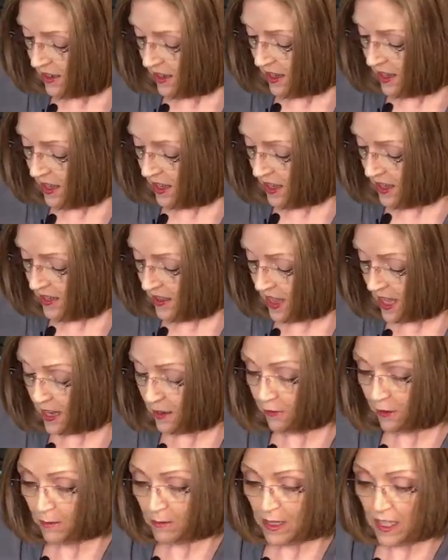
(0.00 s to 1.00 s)
And then
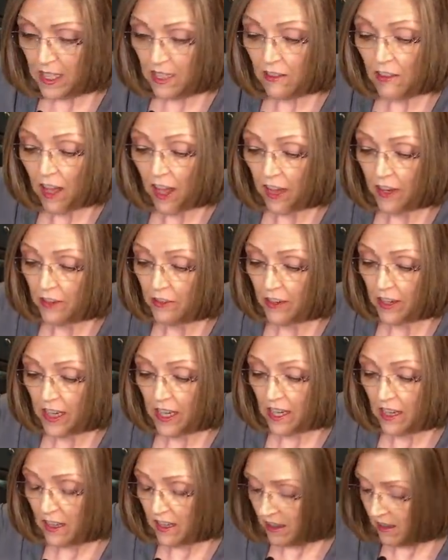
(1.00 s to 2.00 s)
if I'm still
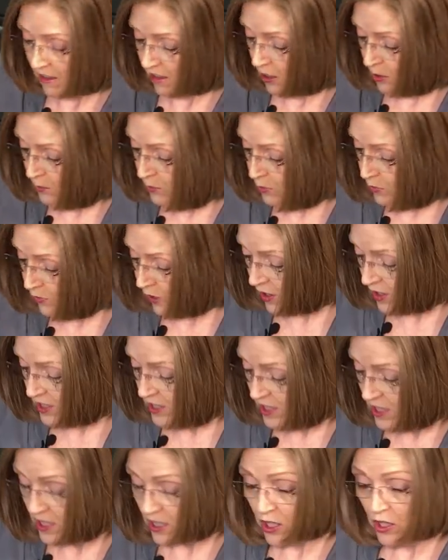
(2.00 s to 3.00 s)
hungry, I'll move
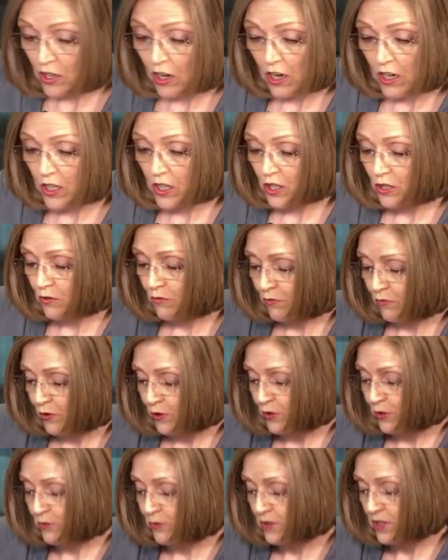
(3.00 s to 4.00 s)
on to starch or
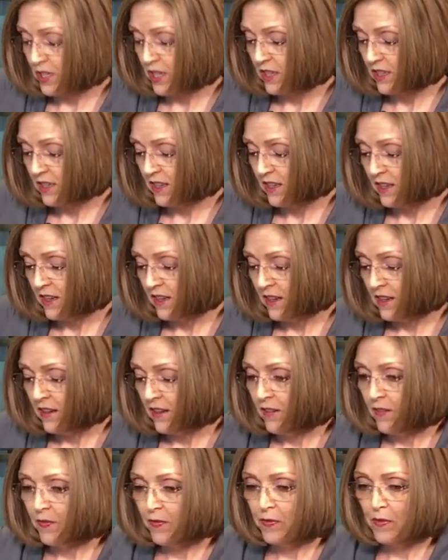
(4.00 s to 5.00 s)
fruit.
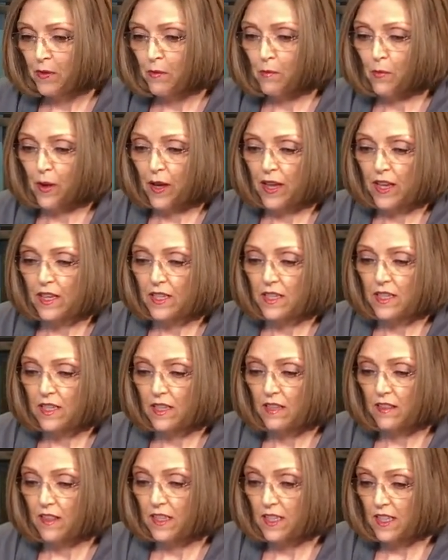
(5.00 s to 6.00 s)
But
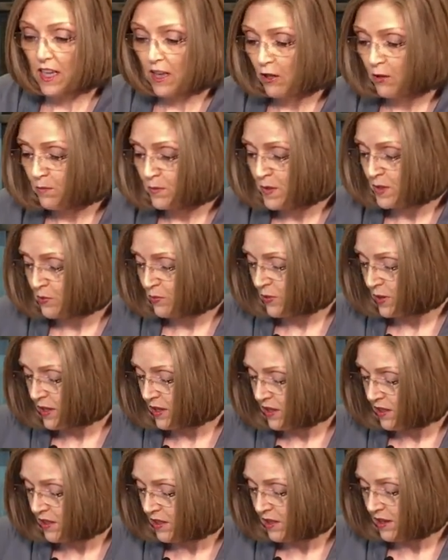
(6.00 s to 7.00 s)
this helps
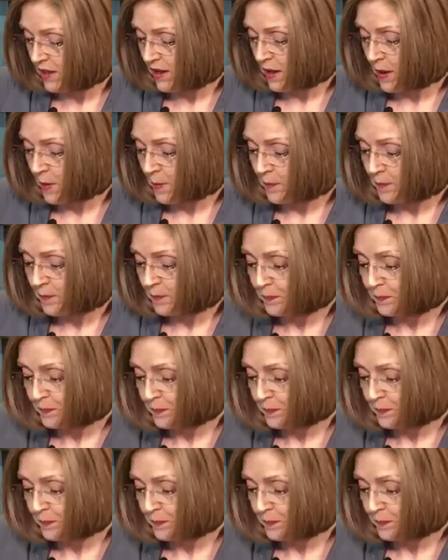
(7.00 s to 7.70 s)
with um,